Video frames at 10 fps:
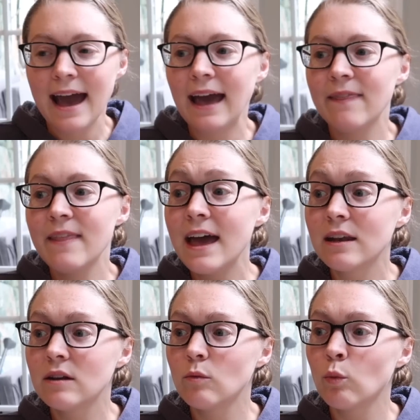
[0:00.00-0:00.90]
and
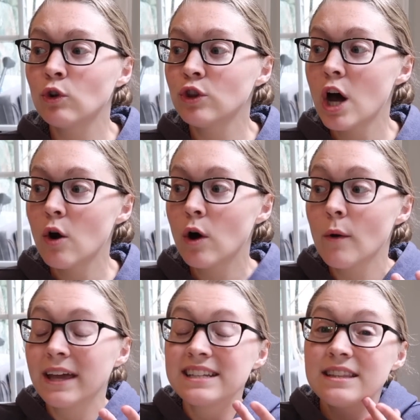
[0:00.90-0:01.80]
then we'll know
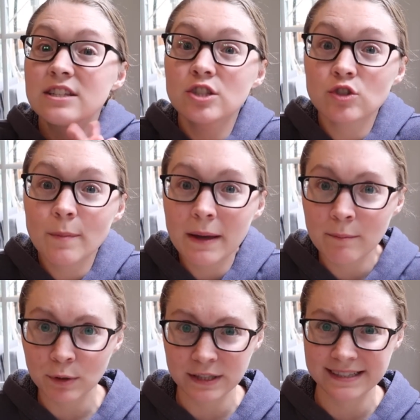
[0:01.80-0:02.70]
going into the
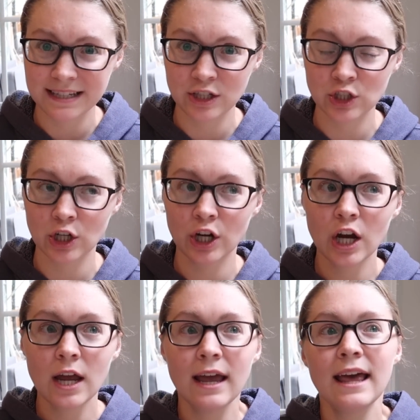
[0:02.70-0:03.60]
stripping
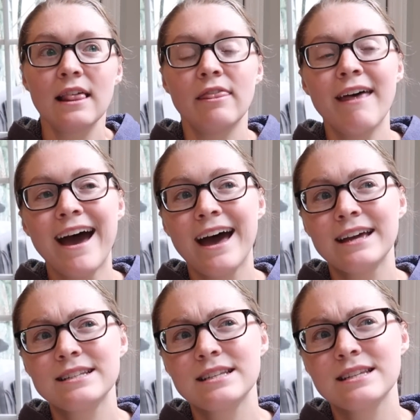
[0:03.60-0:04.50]
procedure
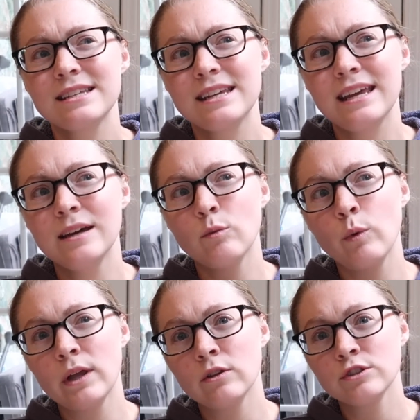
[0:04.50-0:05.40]
that it
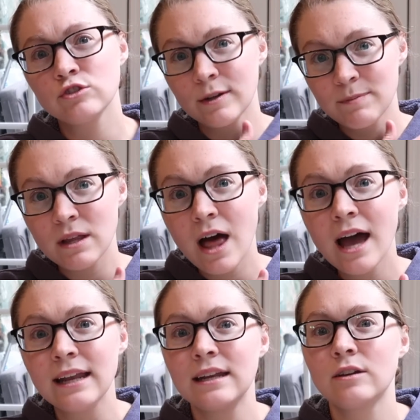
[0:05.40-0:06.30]
will strip the
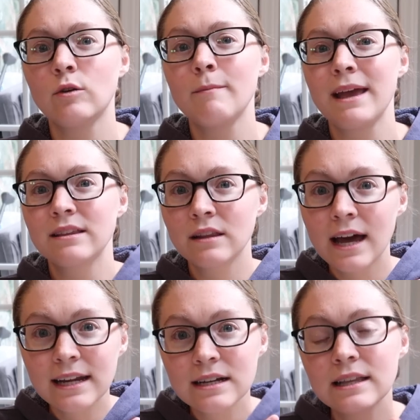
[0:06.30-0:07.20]
line, it'll make the
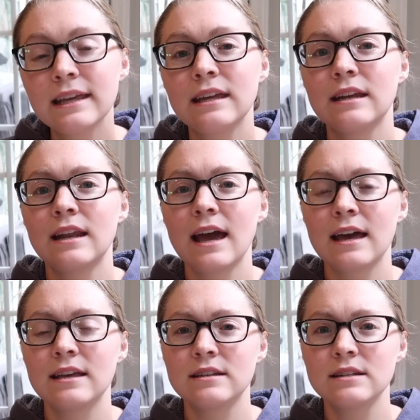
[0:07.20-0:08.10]
line clean,
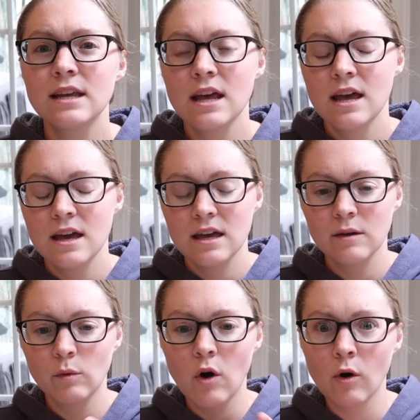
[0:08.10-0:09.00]
and
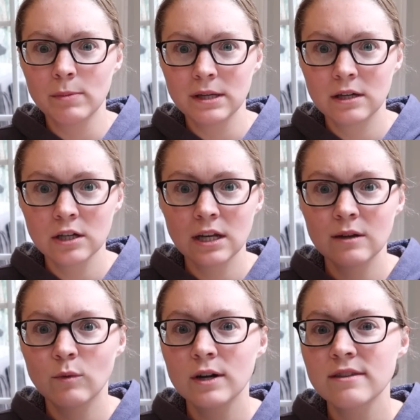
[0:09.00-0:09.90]
it will all be good
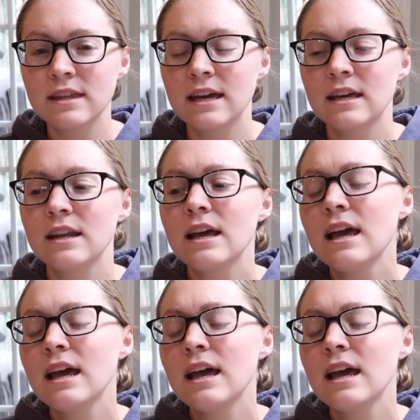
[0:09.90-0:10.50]
and worth it.